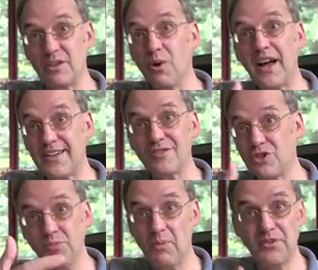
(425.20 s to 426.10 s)
the right
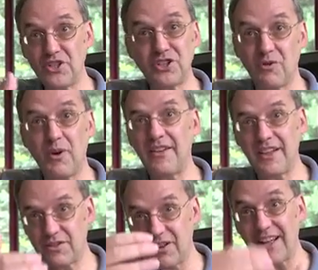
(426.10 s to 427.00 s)
superposition of
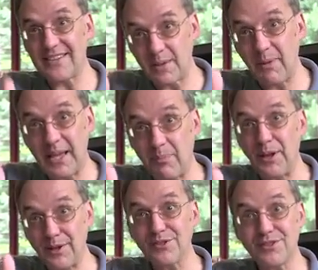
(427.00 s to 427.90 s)
wavelengths of light to make a
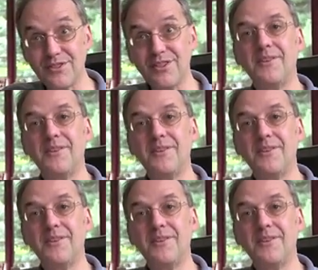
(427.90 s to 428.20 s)
pulse.